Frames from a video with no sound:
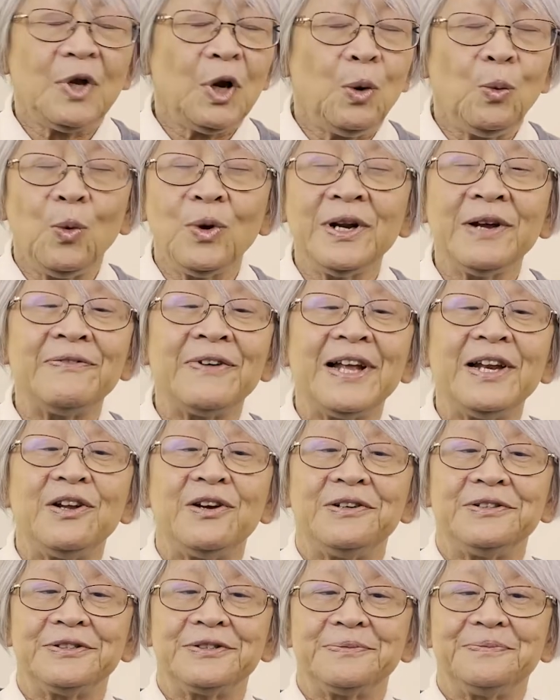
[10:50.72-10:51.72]
What have I
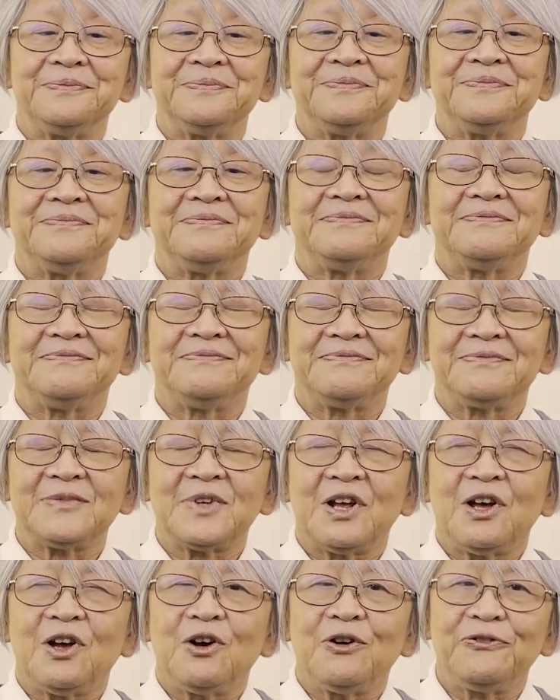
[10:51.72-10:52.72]
learned?
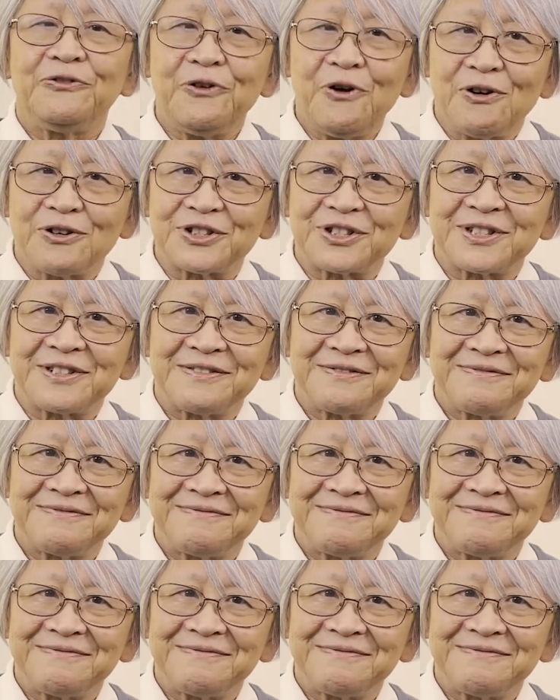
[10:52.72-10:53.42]
First,